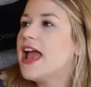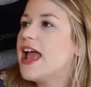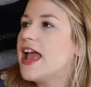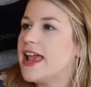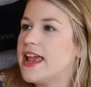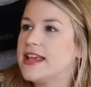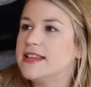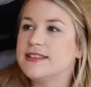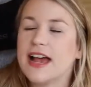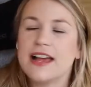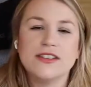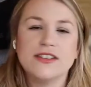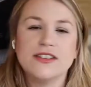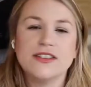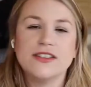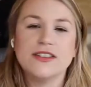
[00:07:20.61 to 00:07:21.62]
is
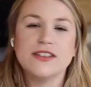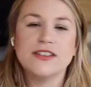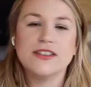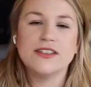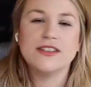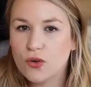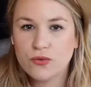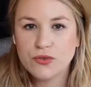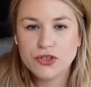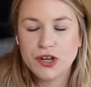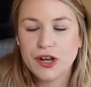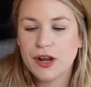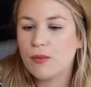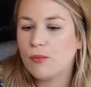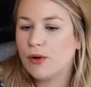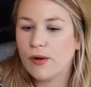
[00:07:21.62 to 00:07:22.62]
as good as
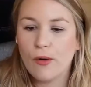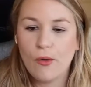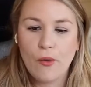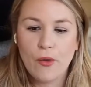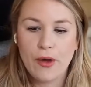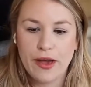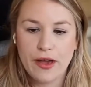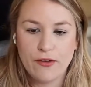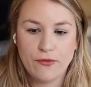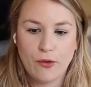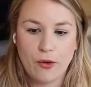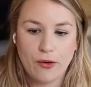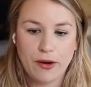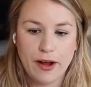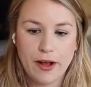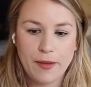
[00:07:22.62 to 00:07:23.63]
launching. We're all here
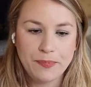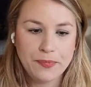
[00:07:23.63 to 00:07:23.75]
for it.